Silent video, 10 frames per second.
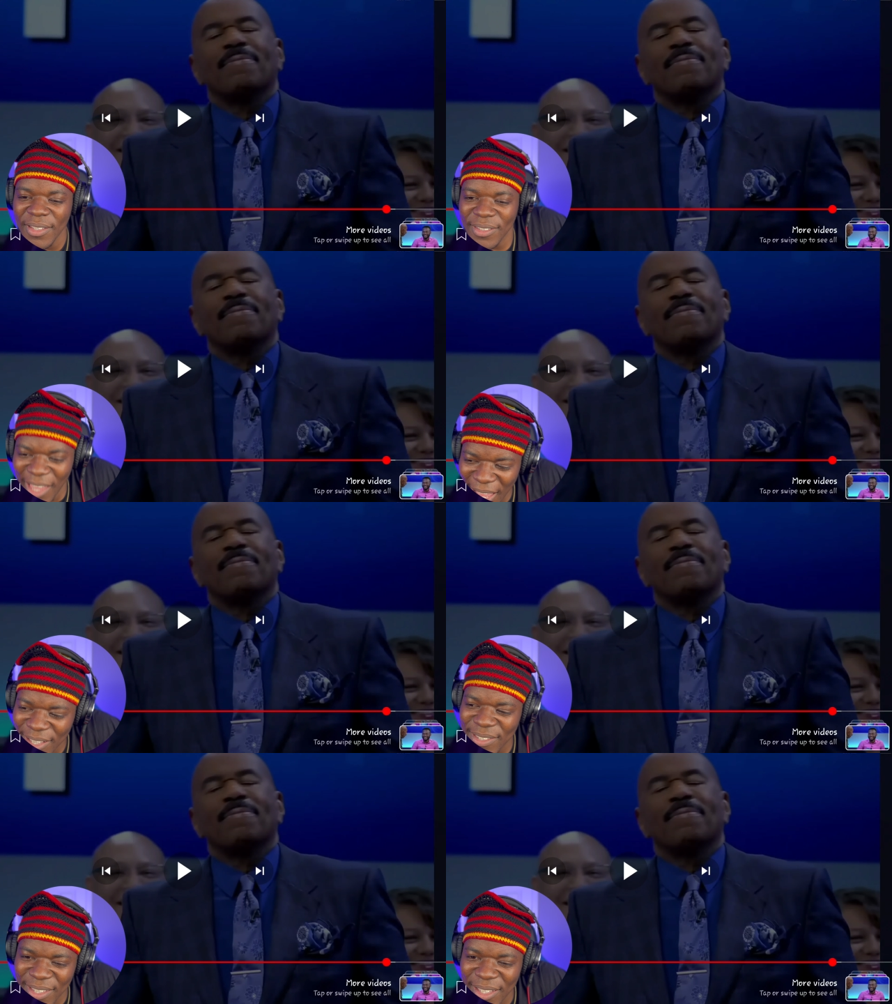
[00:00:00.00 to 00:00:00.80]

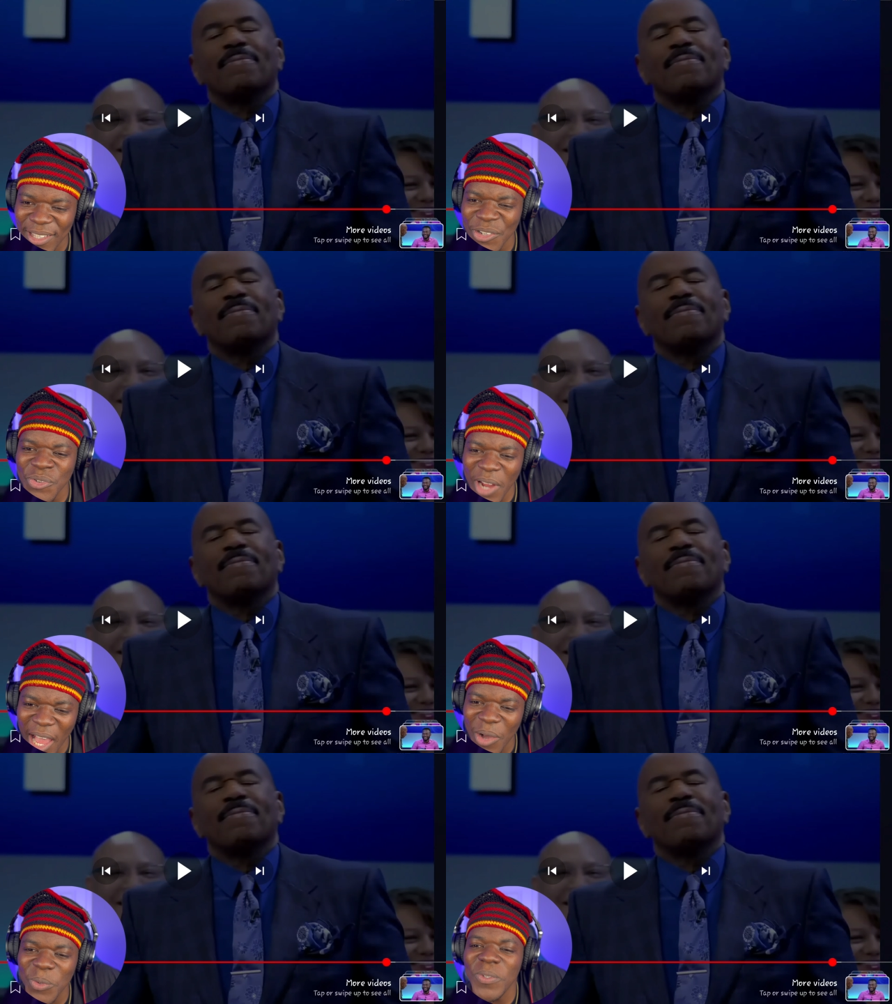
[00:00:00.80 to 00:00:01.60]
Speaker 1: Dancing
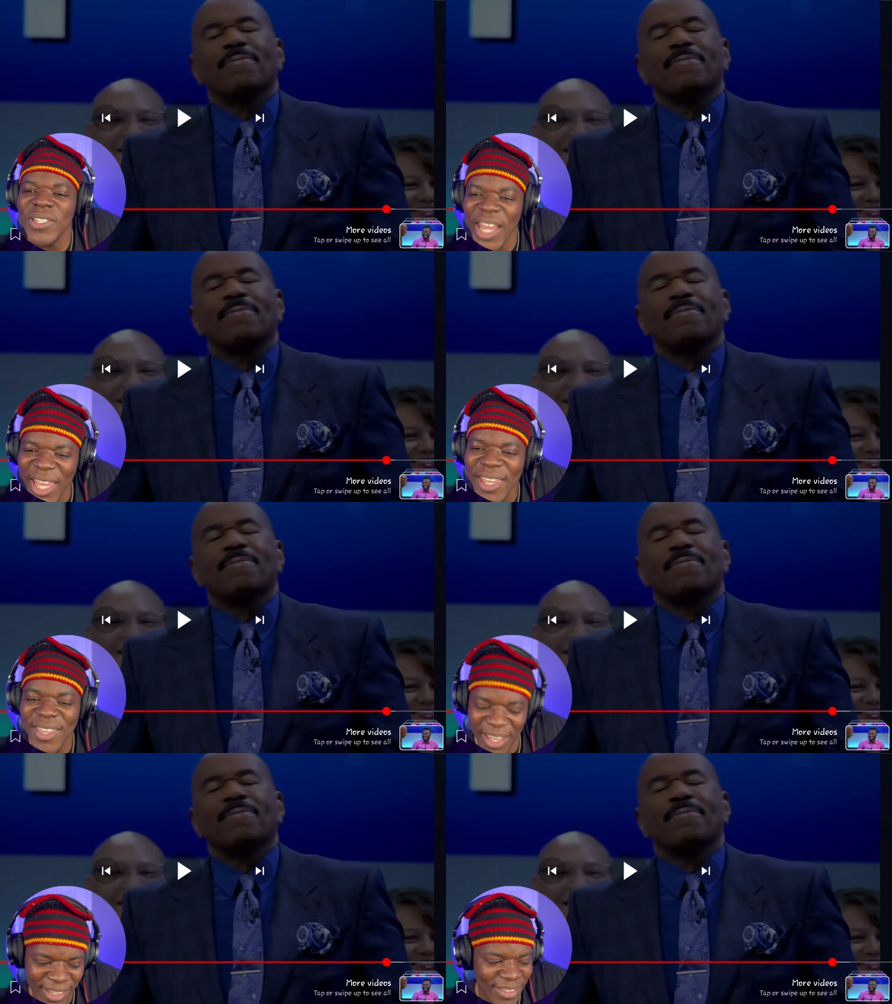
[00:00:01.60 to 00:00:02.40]
around
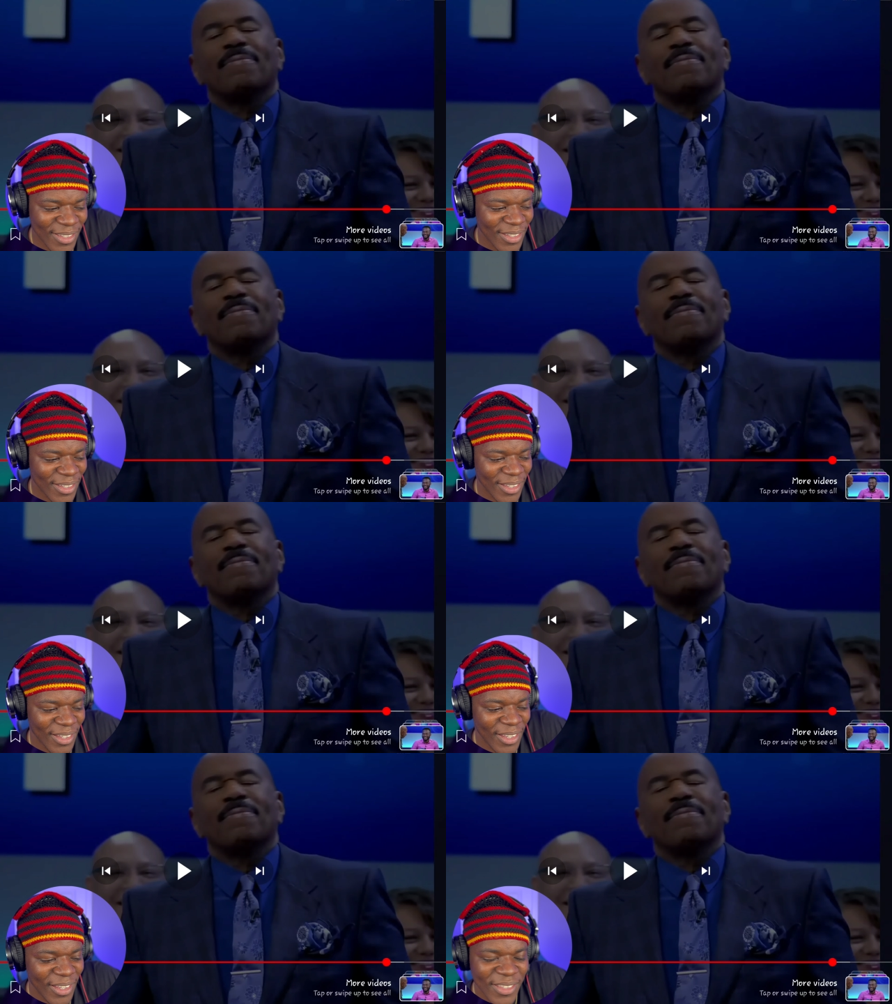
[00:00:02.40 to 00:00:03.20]
naked.
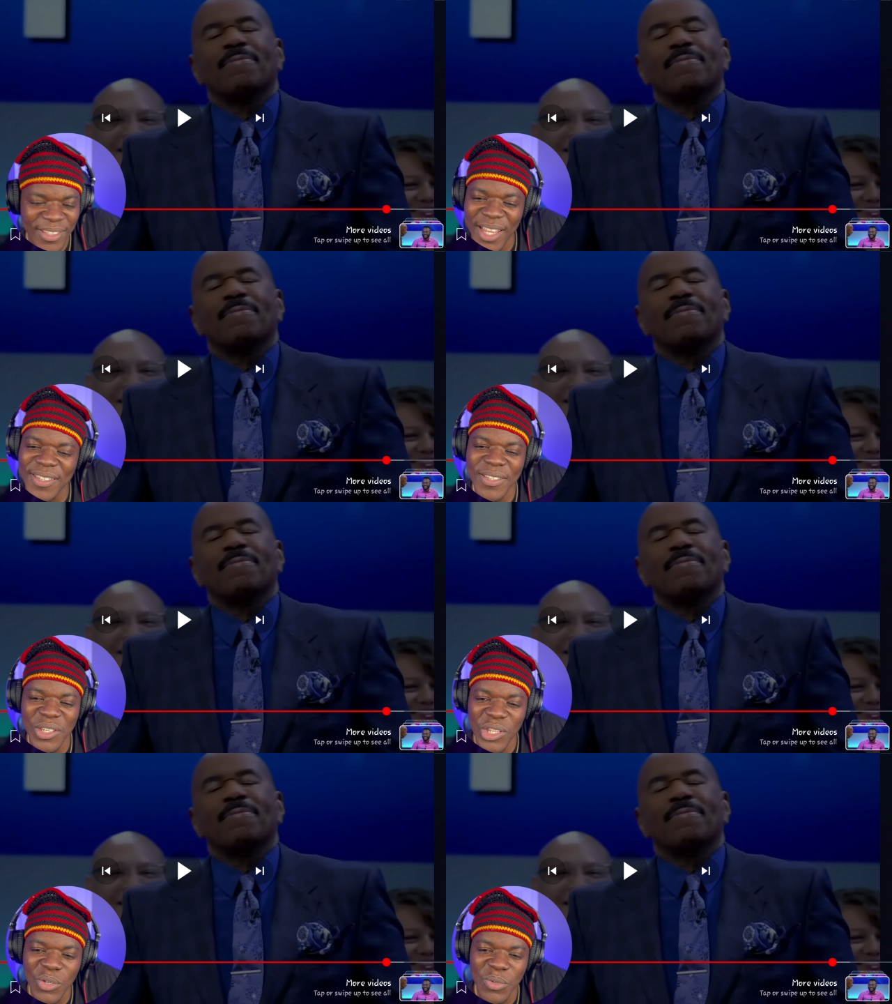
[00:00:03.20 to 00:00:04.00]
That's
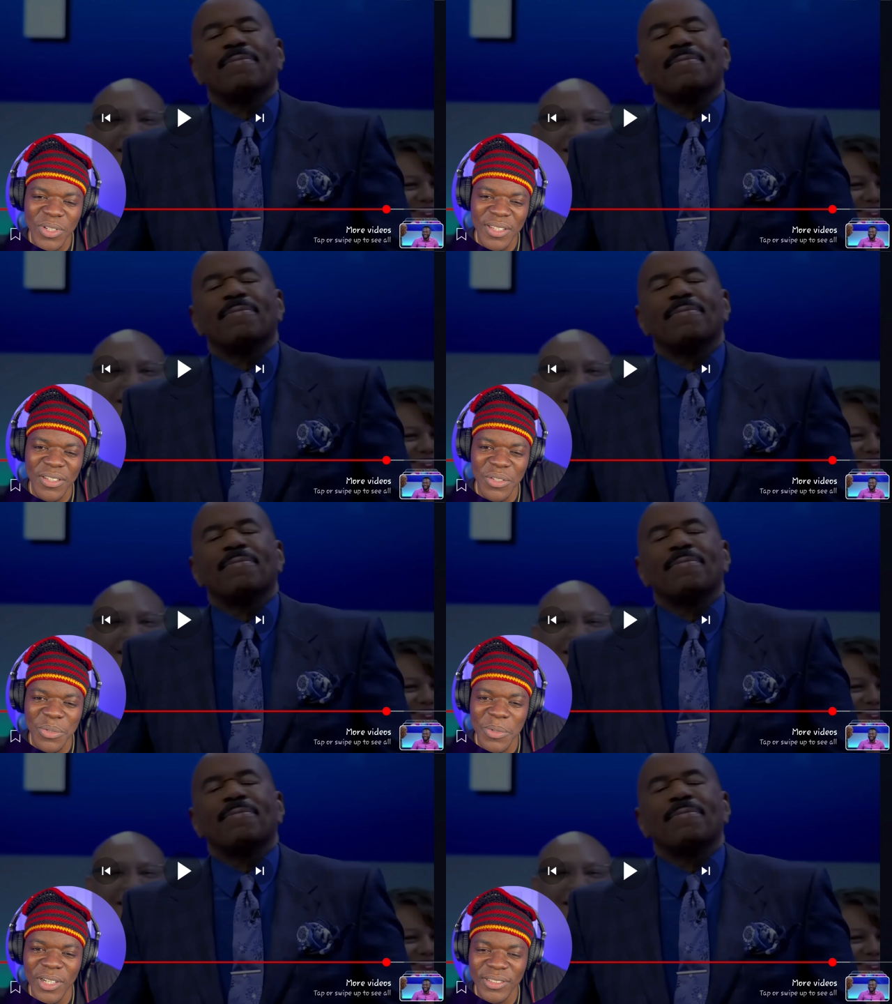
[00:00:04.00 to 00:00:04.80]
new. That's a
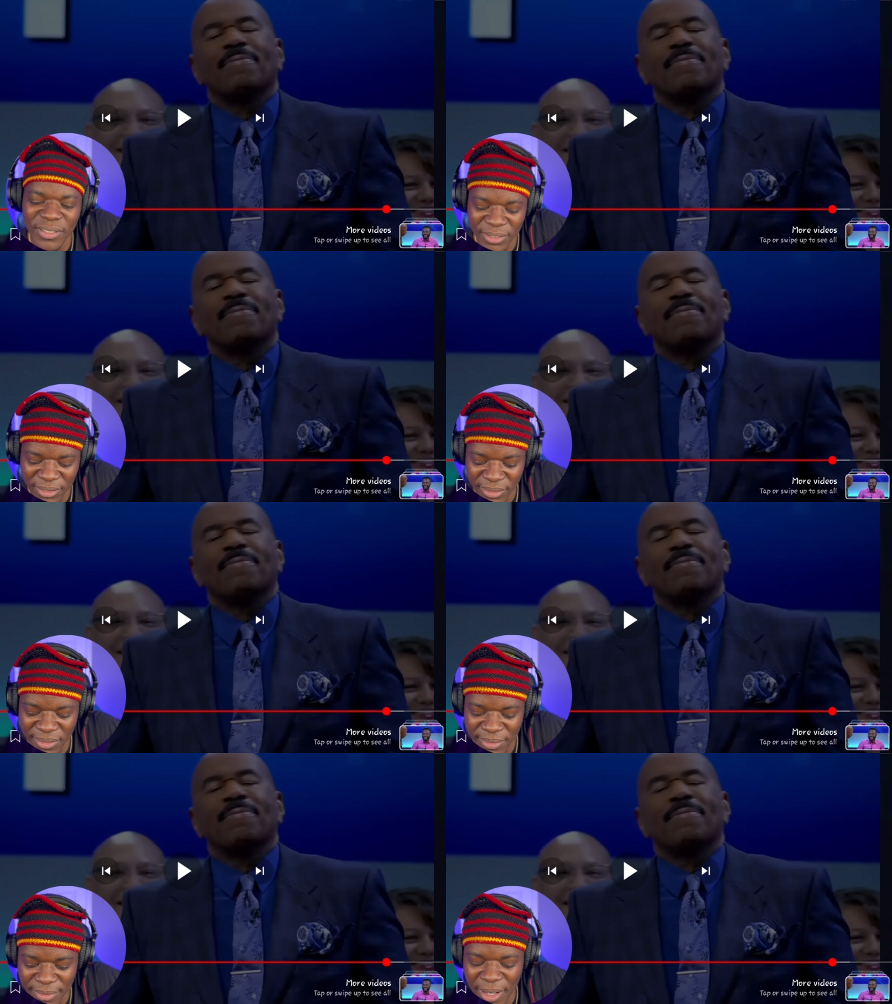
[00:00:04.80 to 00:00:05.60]
new one.
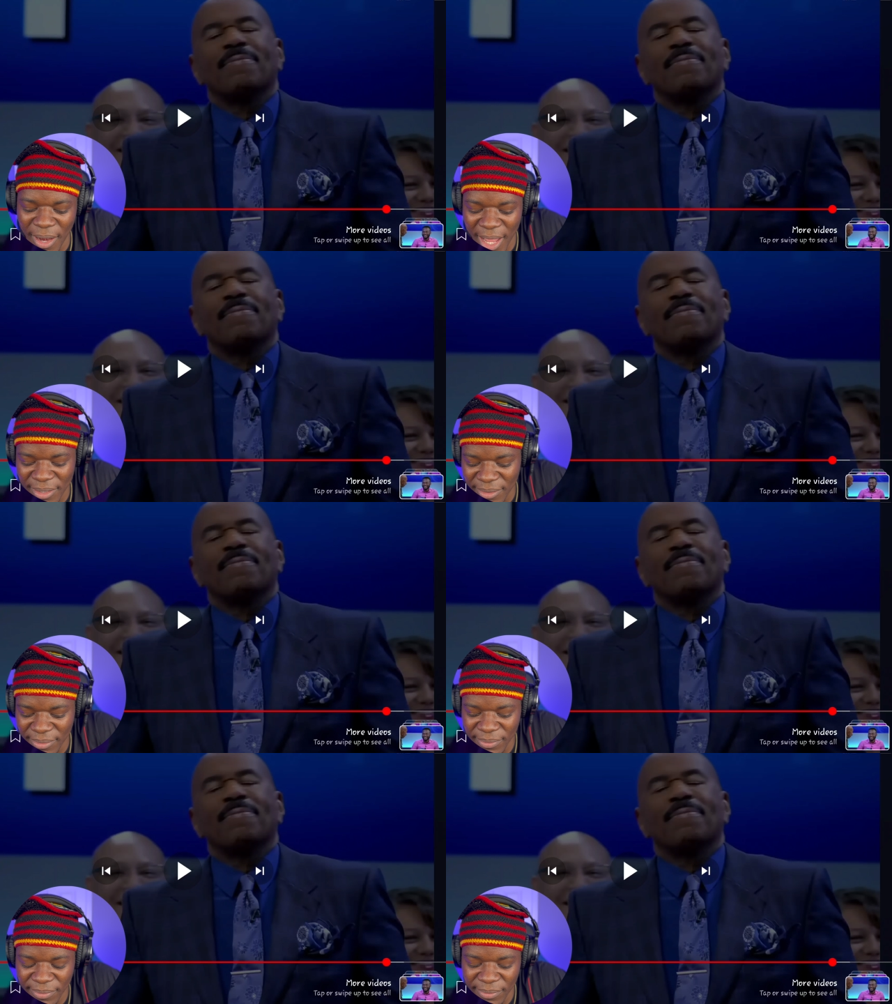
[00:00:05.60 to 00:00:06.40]
All right.
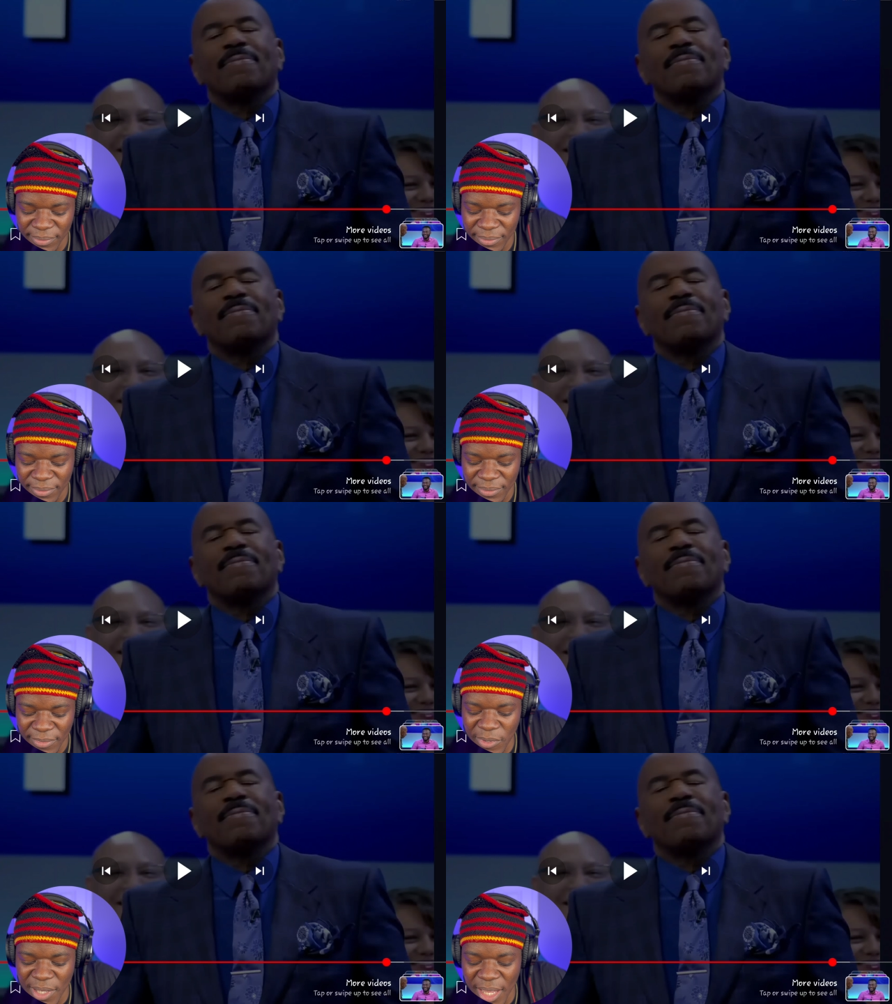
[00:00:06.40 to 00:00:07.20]

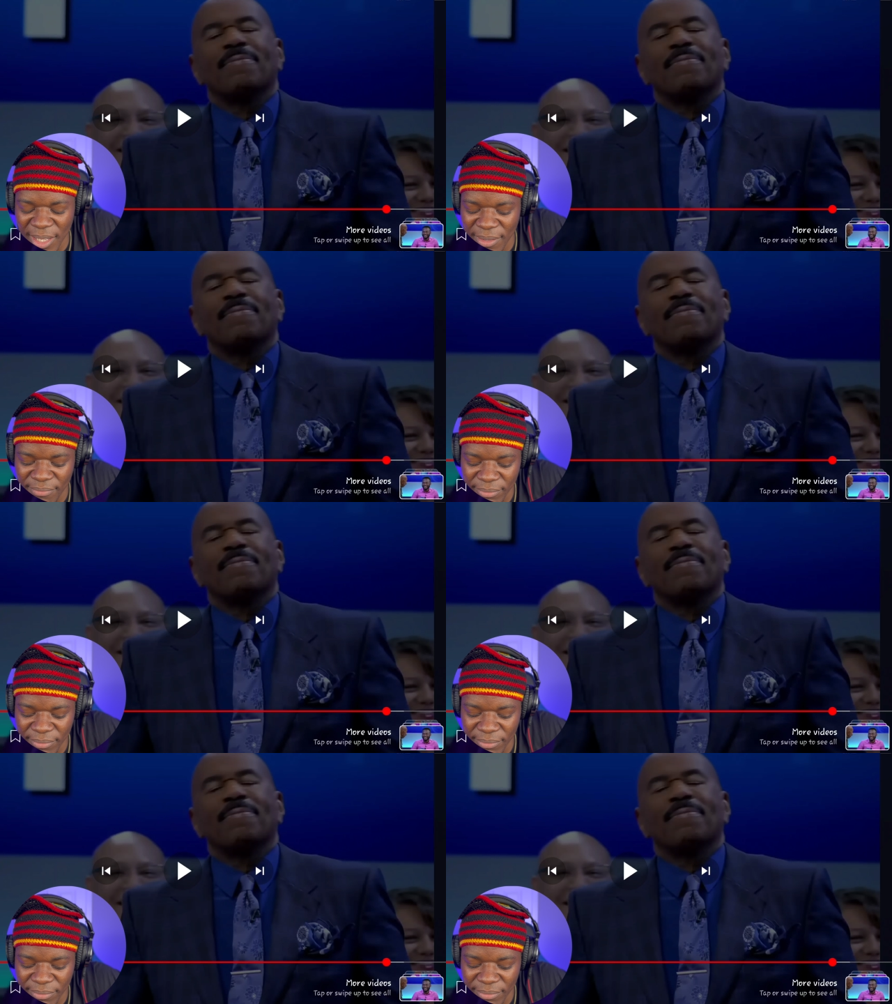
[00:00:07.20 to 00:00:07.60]
We'll take it.